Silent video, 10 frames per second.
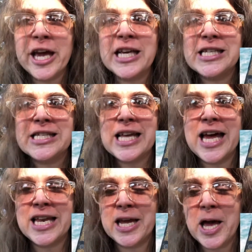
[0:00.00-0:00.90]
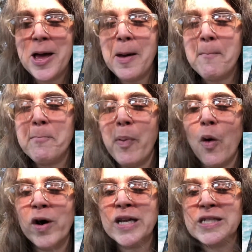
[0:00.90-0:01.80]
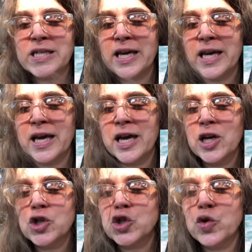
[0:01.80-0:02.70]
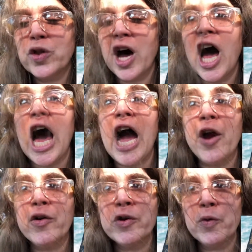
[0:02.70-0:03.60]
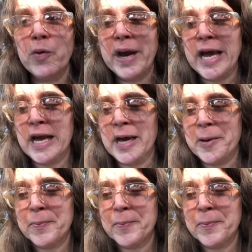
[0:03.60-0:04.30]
he said, pointing to the iron ring.